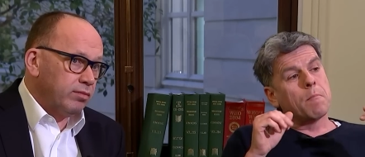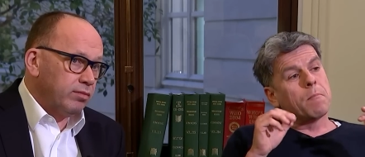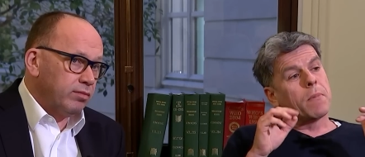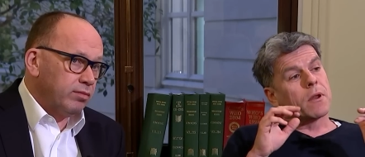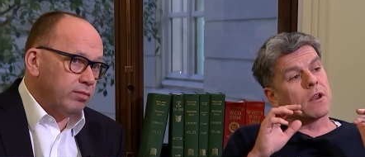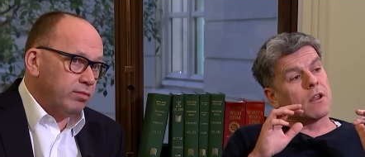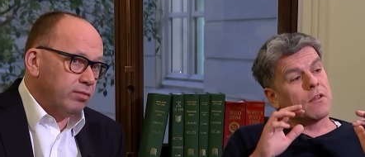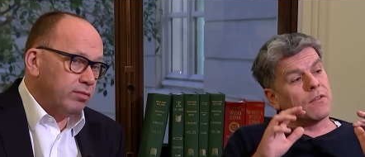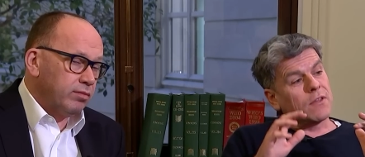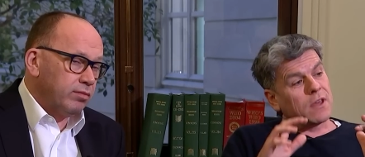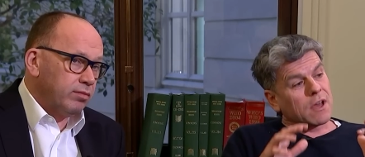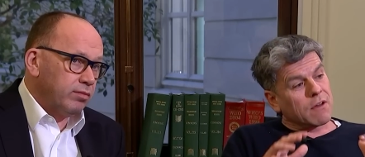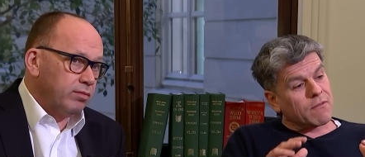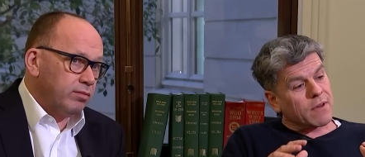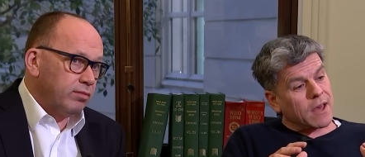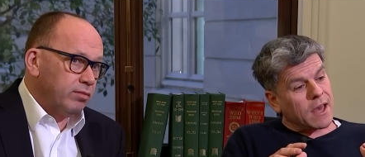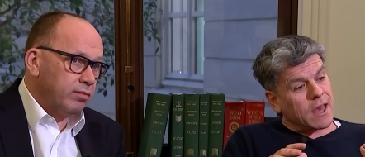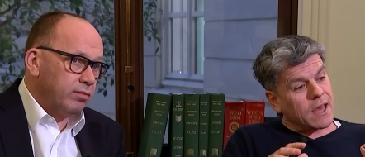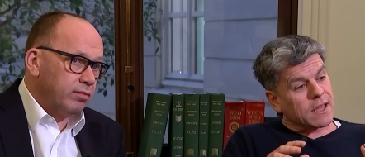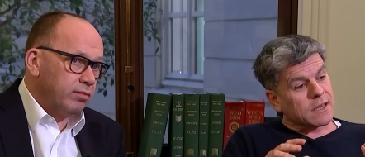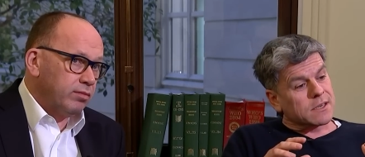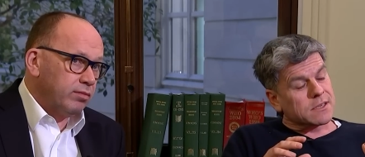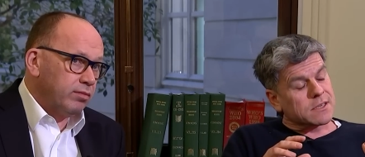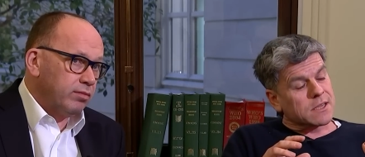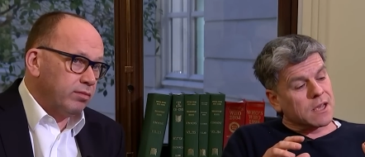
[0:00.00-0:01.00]
Speaker 1: But on the other
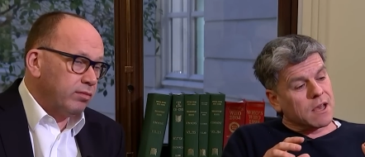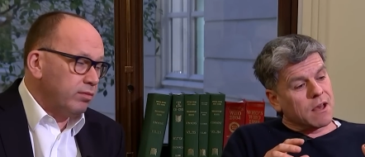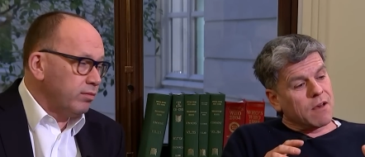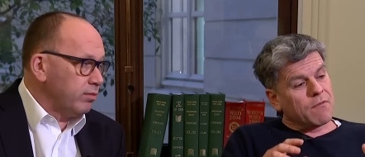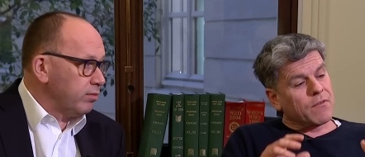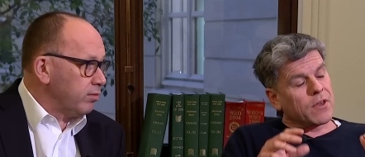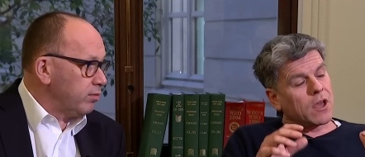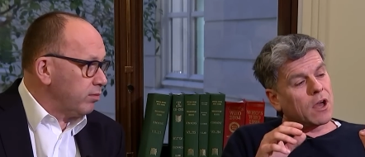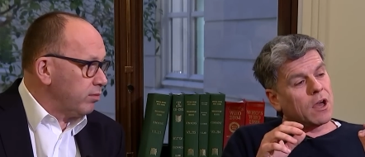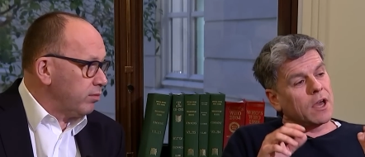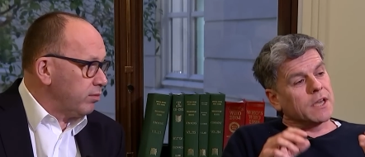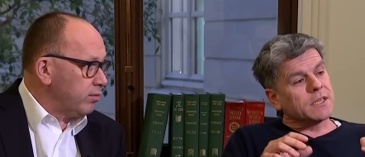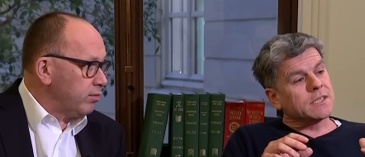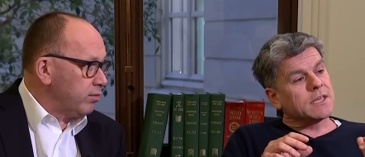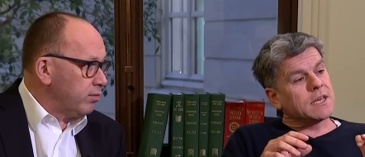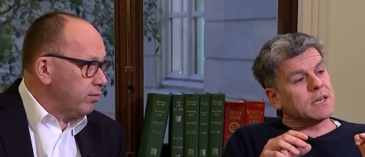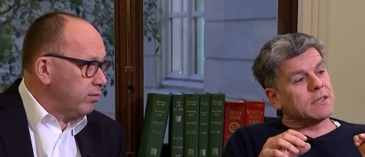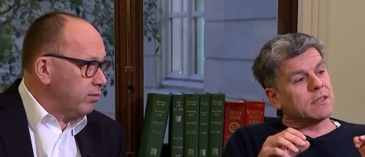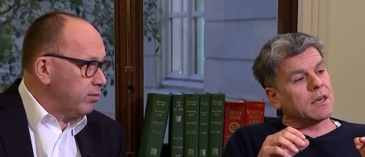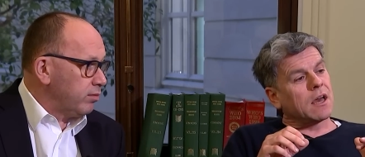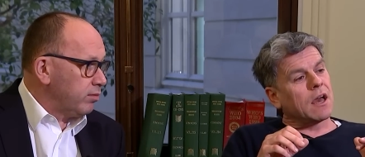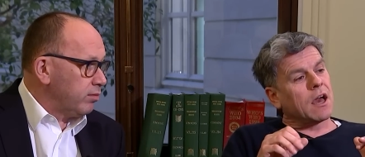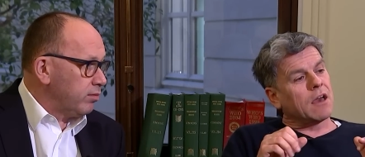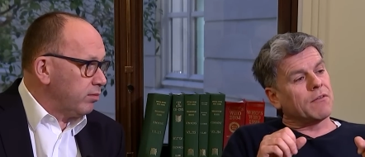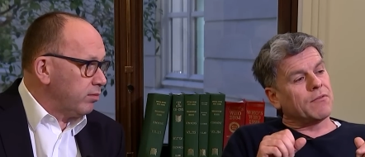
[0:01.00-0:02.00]
hand, the
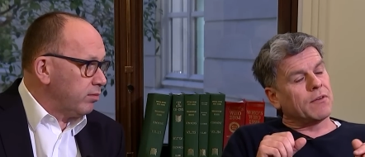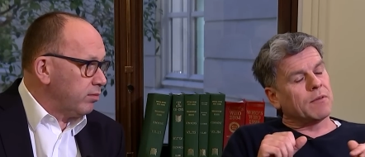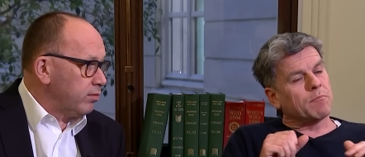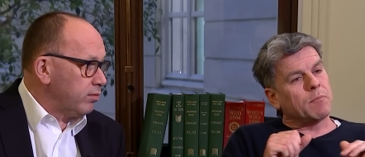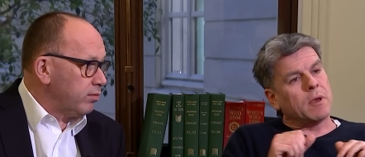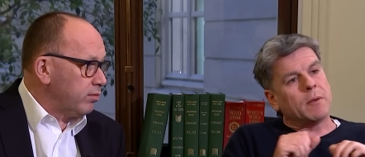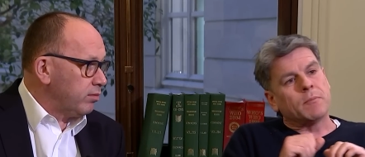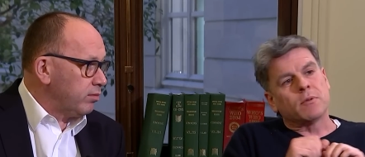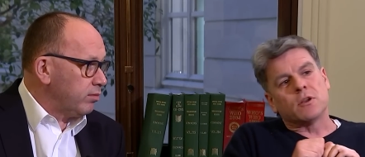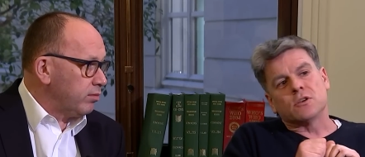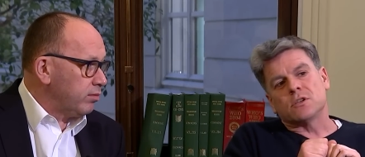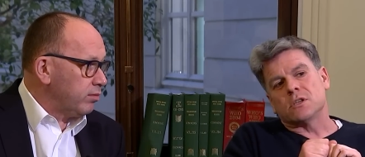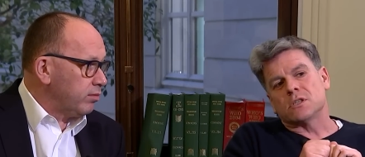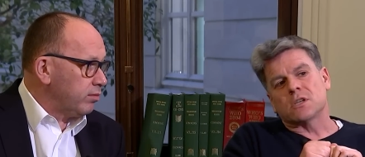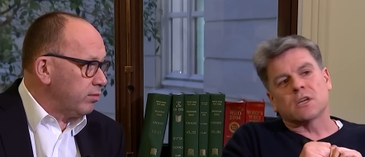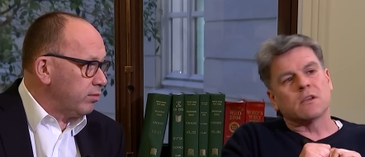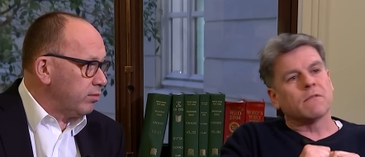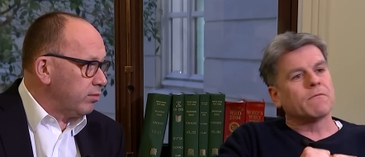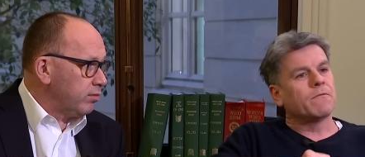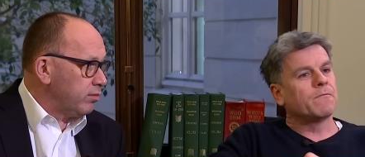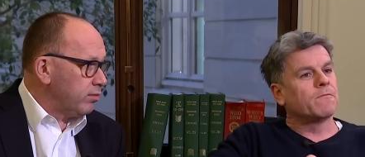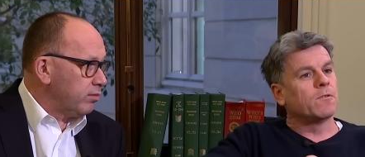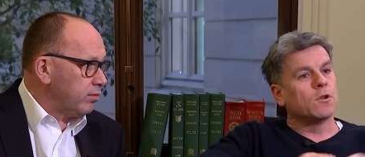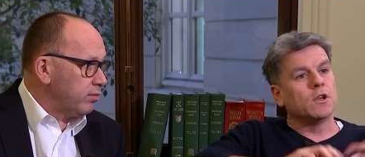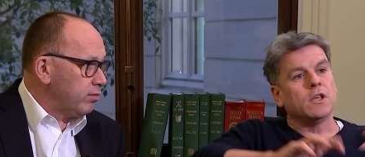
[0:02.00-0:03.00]
idea that I think people are just kind
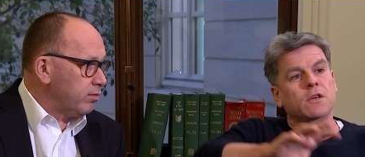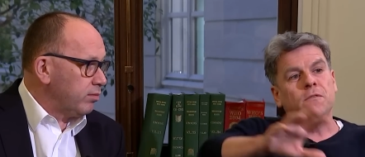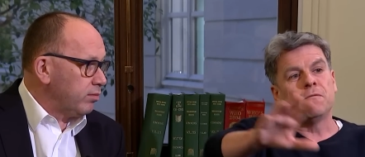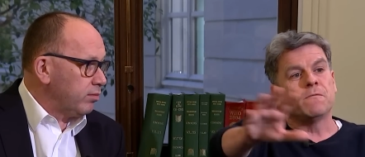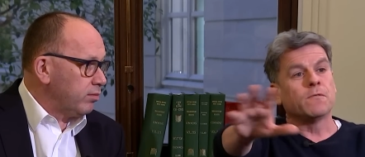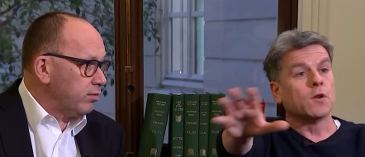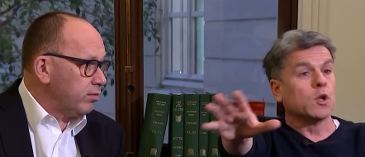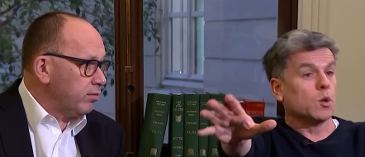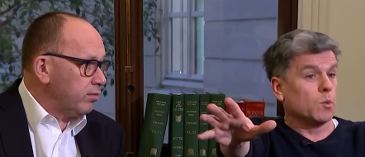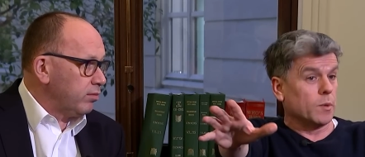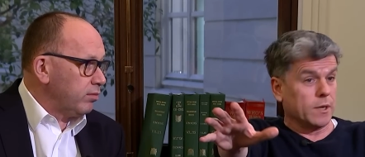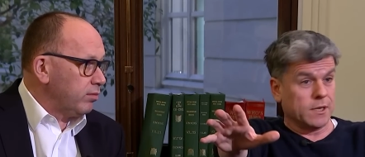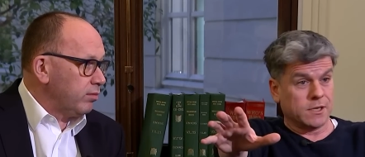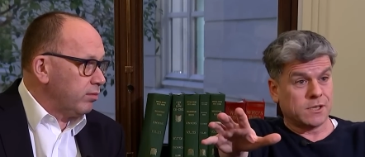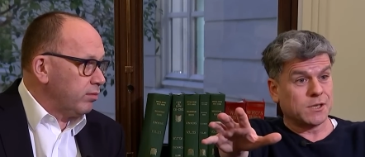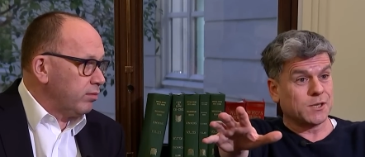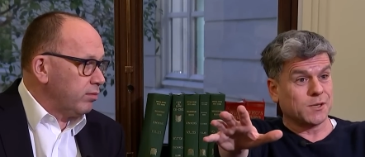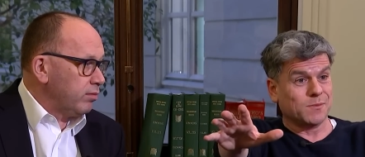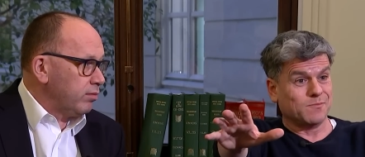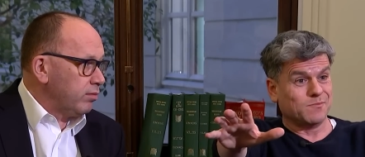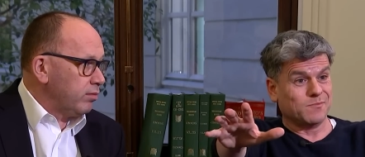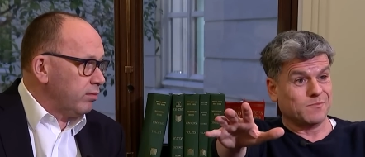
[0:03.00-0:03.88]
of fully fluid